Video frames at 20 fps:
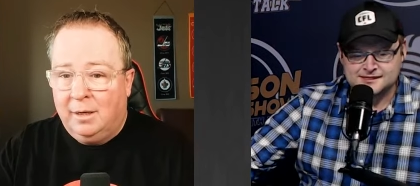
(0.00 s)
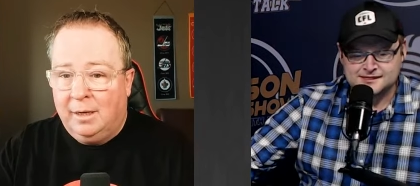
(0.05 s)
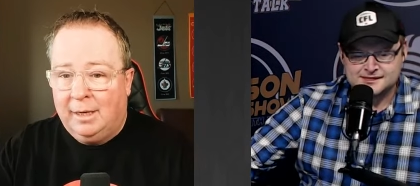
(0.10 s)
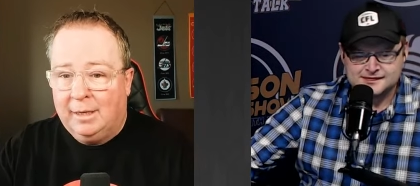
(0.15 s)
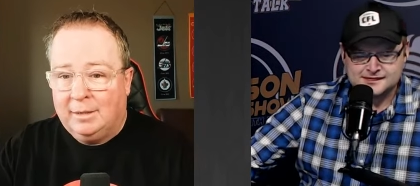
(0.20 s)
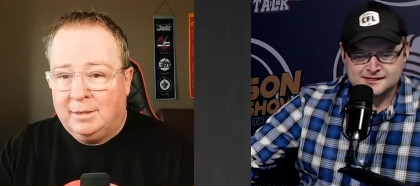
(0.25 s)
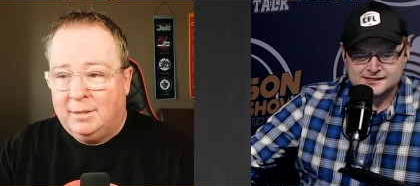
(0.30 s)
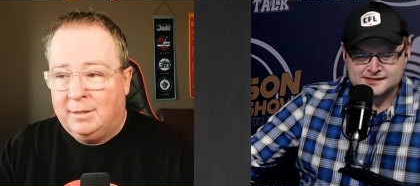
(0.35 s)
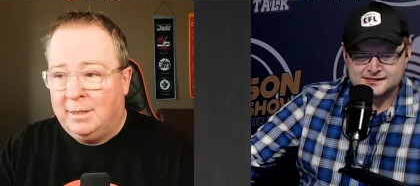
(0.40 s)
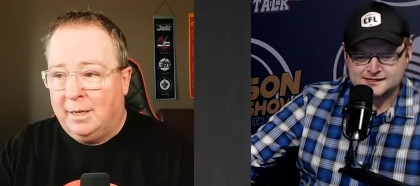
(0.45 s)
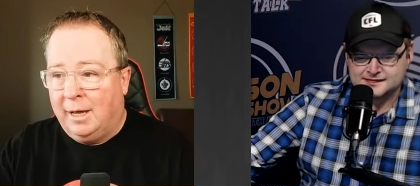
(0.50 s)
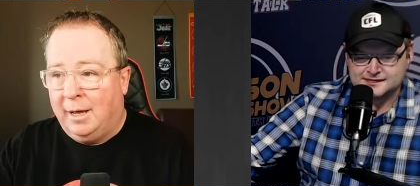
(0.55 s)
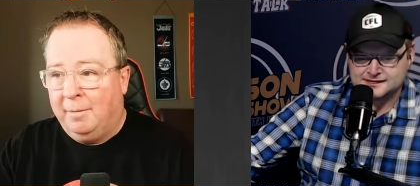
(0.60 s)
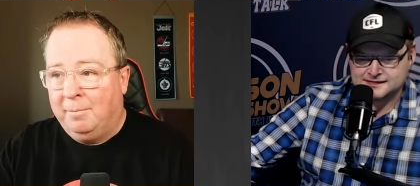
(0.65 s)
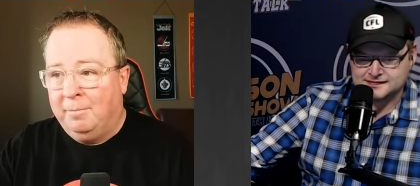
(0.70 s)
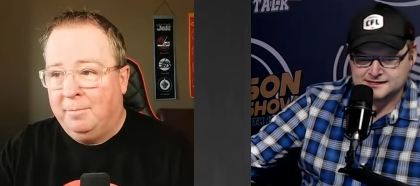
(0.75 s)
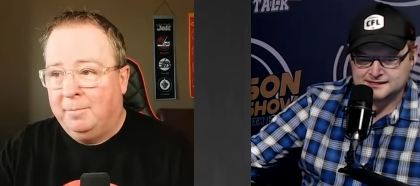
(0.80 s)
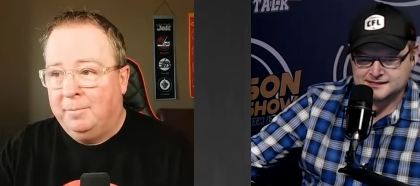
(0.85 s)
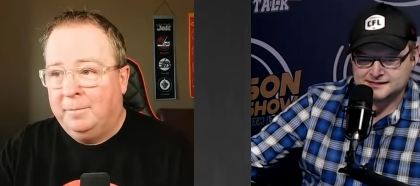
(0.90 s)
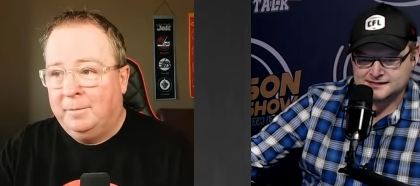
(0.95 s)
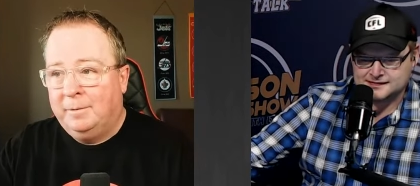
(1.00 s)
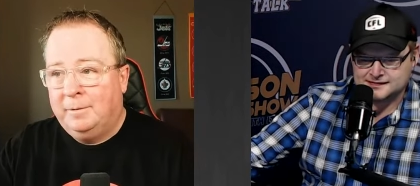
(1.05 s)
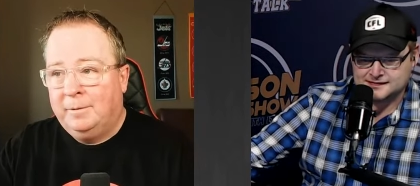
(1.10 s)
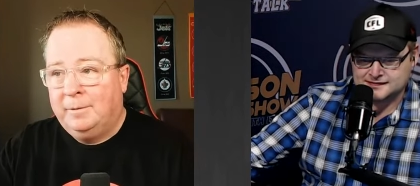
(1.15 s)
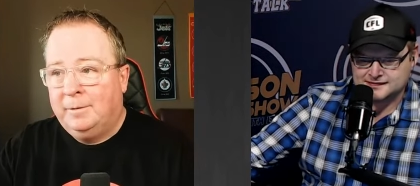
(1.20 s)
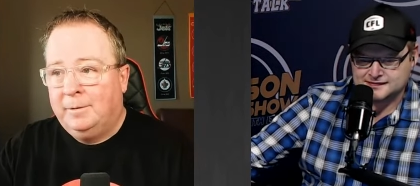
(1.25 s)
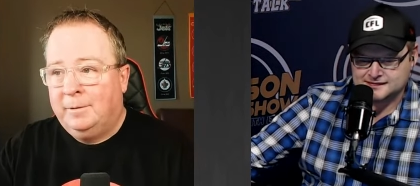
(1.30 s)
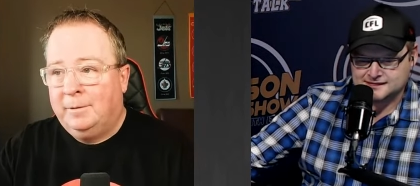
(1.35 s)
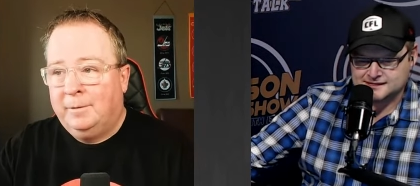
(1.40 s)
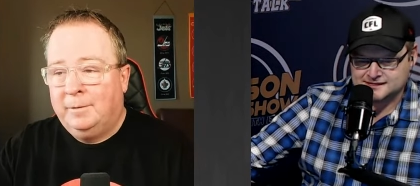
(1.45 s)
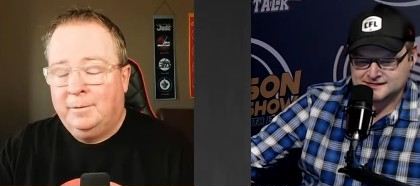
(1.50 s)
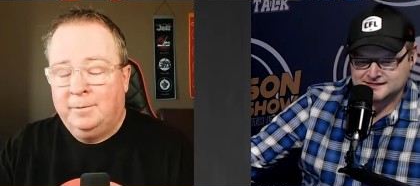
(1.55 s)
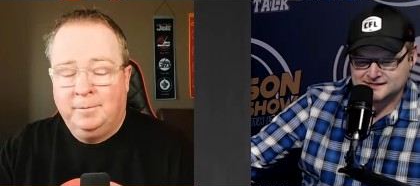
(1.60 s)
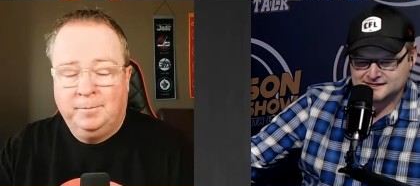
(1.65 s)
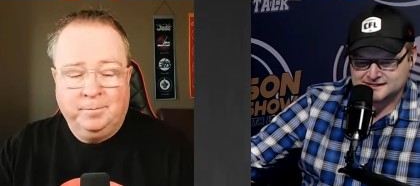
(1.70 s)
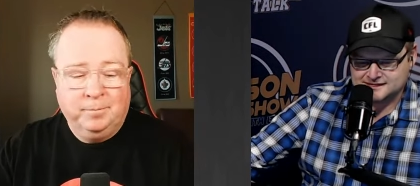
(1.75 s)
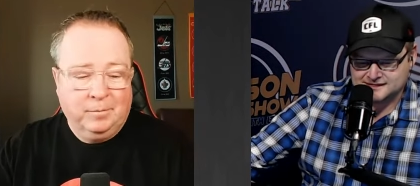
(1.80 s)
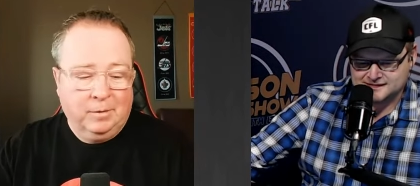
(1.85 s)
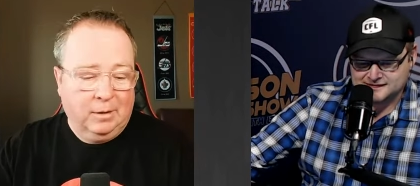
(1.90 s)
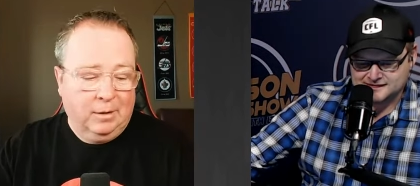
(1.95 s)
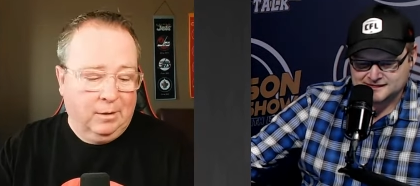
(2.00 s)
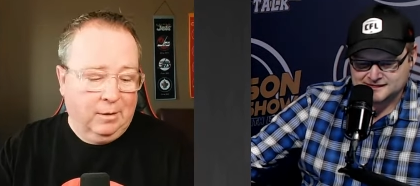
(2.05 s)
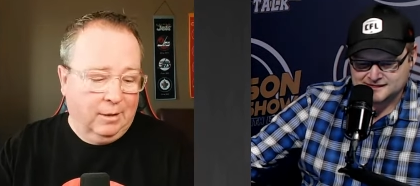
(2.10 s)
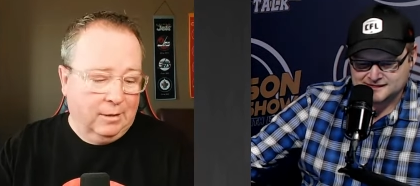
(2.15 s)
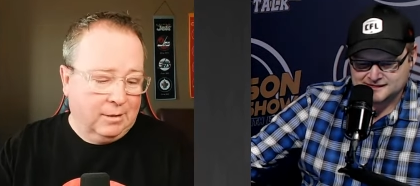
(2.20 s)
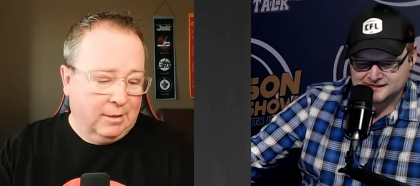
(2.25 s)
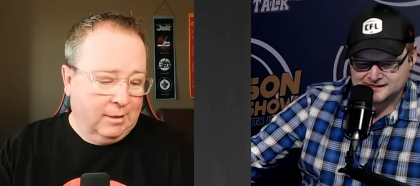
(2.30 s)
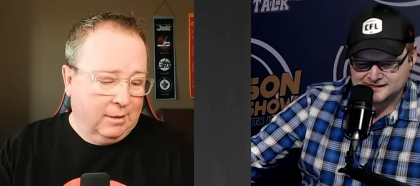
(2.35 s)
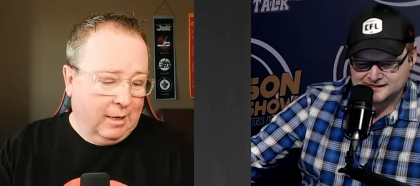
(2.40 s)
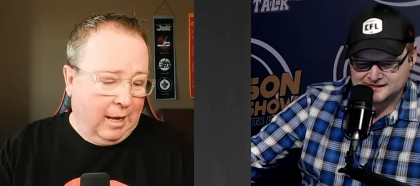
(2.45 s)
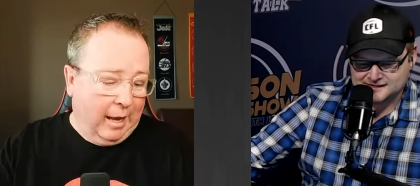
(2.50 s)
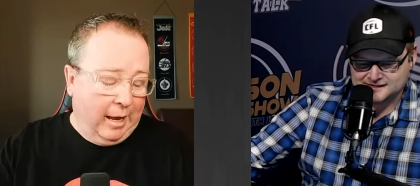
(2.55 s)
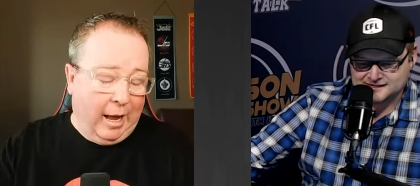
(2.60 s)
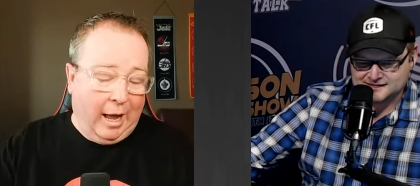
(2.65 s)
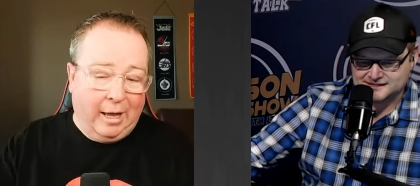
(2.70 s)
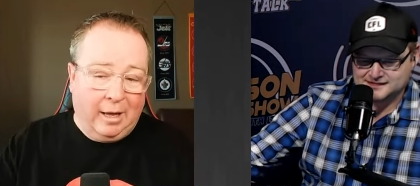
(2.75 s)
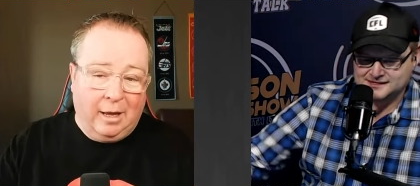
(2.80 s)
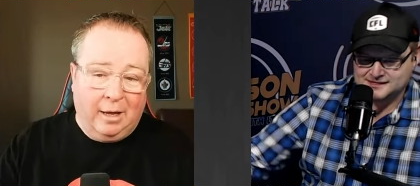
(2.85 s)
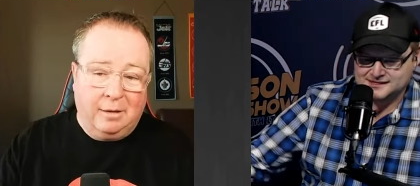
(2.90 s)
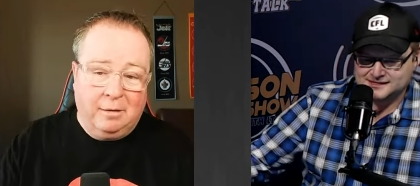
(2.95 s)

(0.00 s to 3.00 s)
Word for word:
Speaker 1: It's um listen, I, I